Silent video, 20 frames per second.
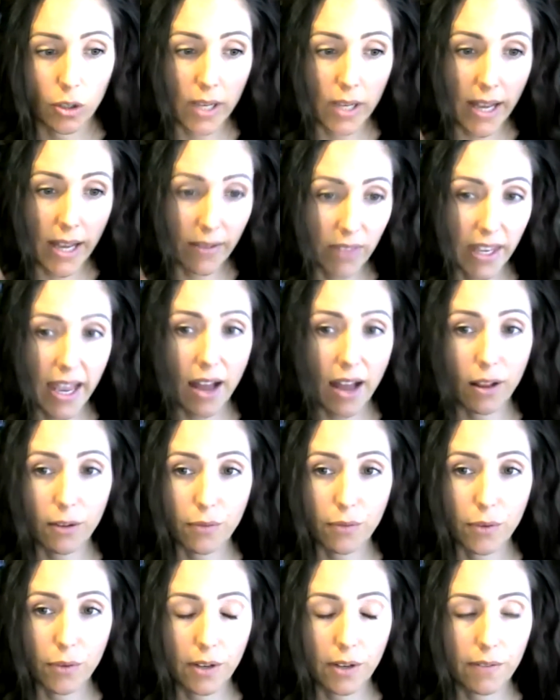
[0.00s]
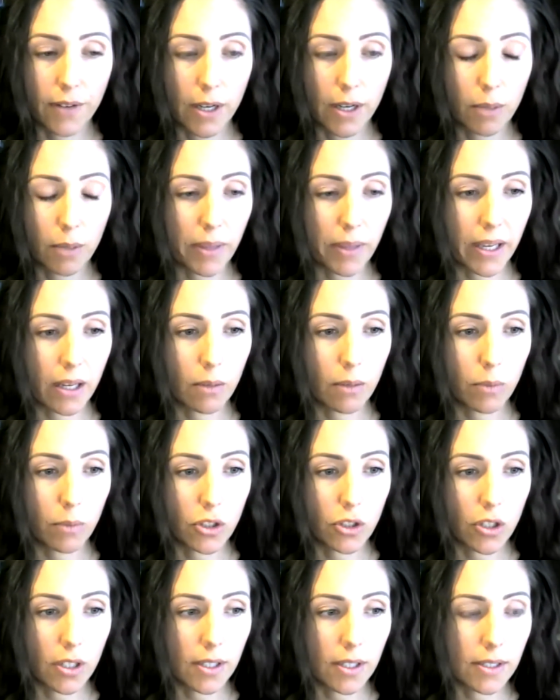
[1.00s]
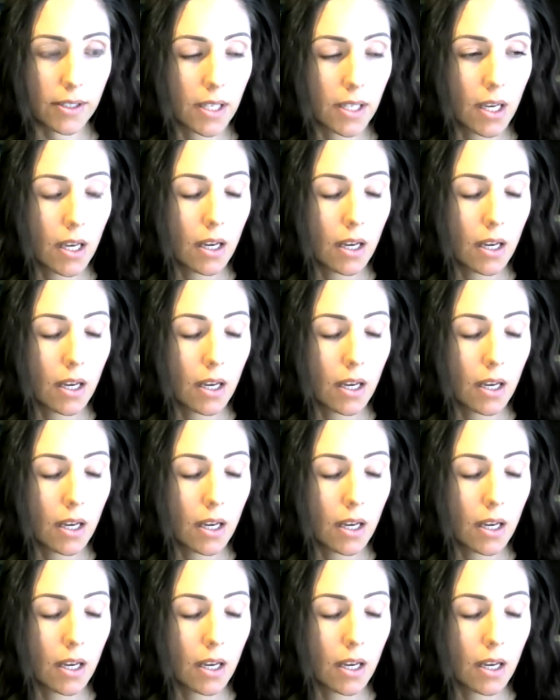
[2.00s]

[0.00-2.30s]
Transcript: You'd have the California Fair Plan, which is